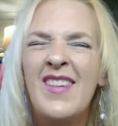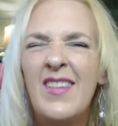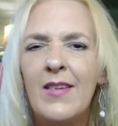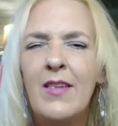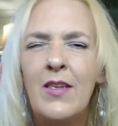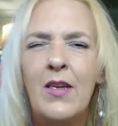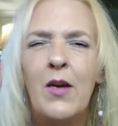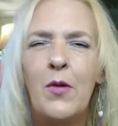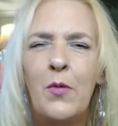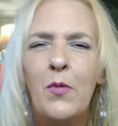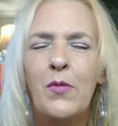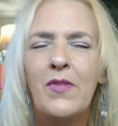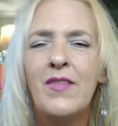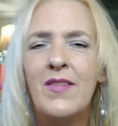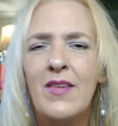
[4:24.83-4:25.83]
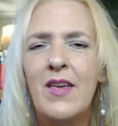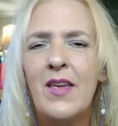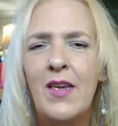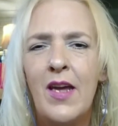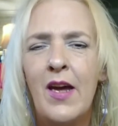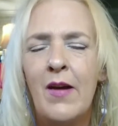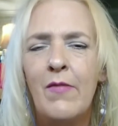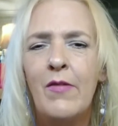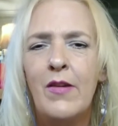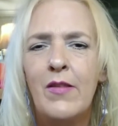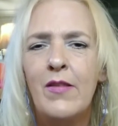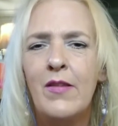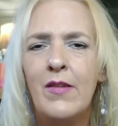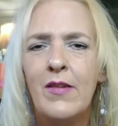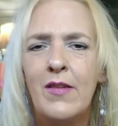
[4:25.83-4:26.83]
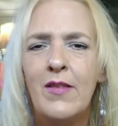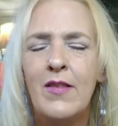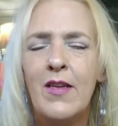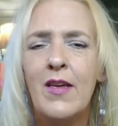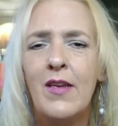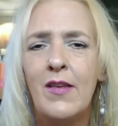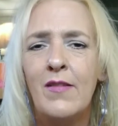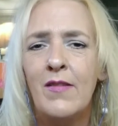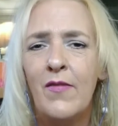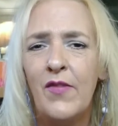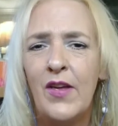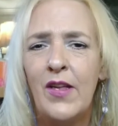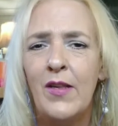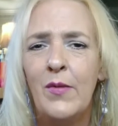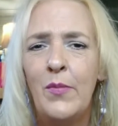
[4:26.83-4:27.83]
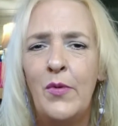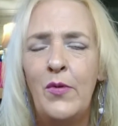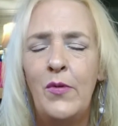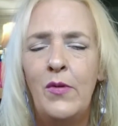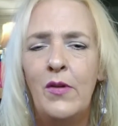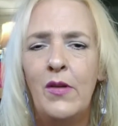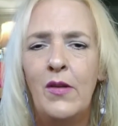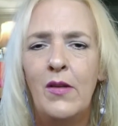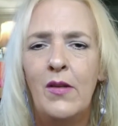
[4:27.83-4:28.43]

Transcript: you know, seen everything that is available